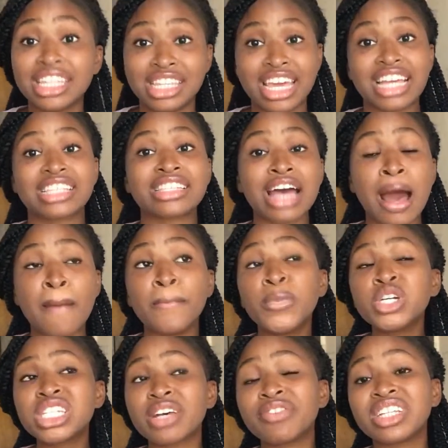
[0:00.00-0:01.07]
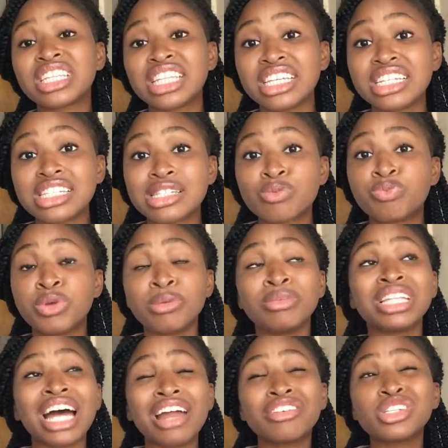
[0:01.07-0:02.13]
in the exam. Most of the things,
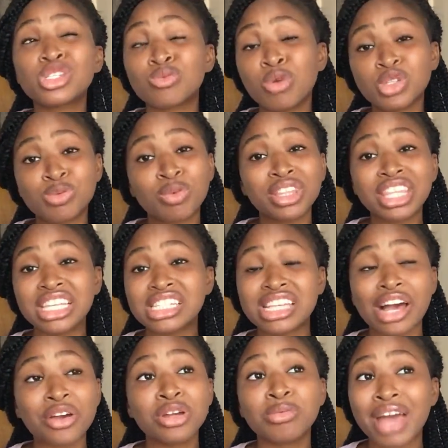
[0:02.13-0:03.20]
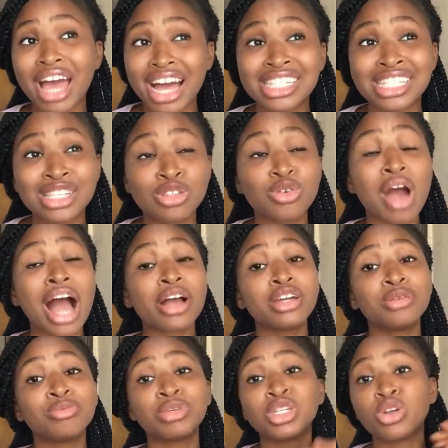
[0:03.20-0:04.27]
preliminary, small things they are going to be asking you are going
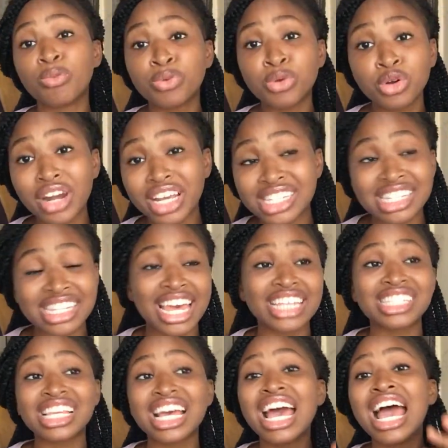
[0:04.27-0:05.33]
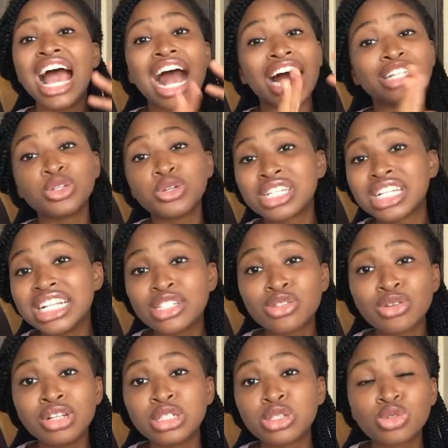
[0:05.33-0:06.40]
to be in your progress test and those
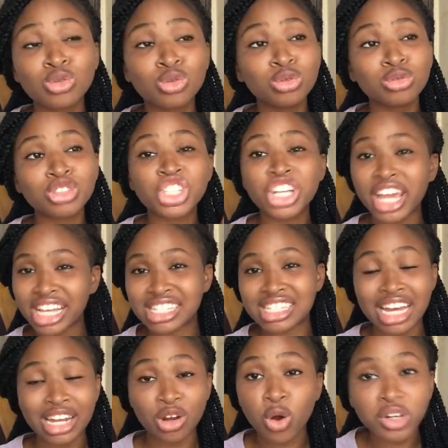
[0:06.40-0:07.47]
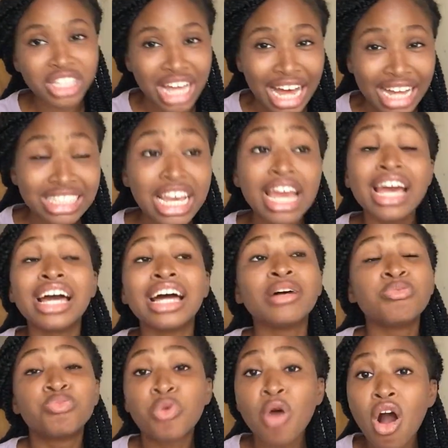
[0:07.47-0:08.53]
little checks and all that.
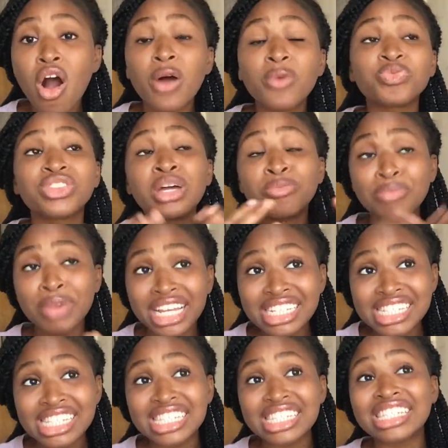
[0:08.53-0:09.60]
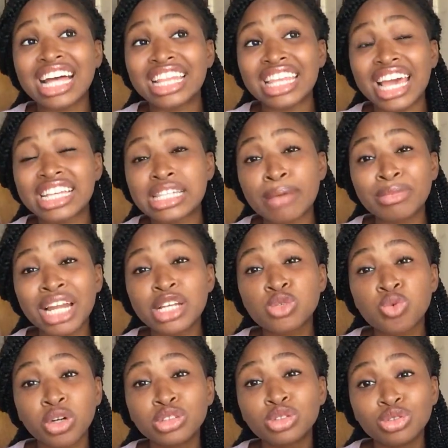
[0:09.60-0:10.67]
But the main thing that the examiners
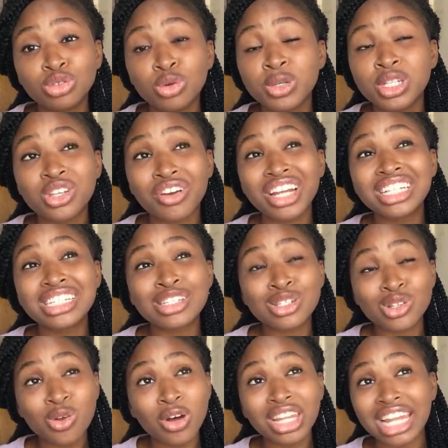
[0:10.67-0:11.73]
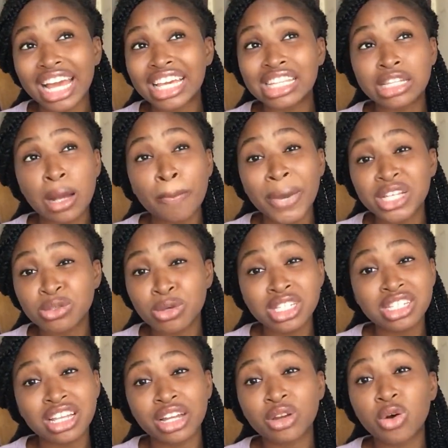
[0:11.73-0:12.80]
want to know is already stored like in their past
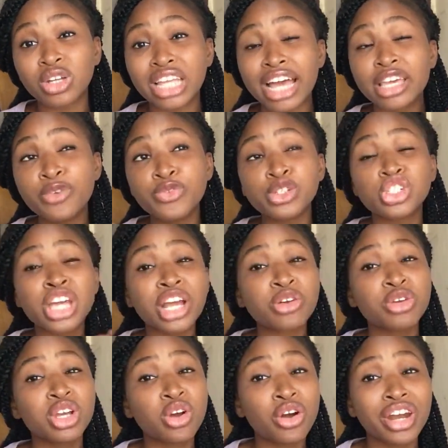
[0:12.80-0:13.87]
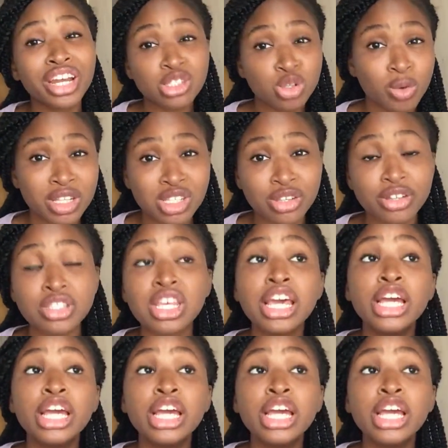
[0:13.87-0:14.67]
questions and all that. If you check recurrent questions,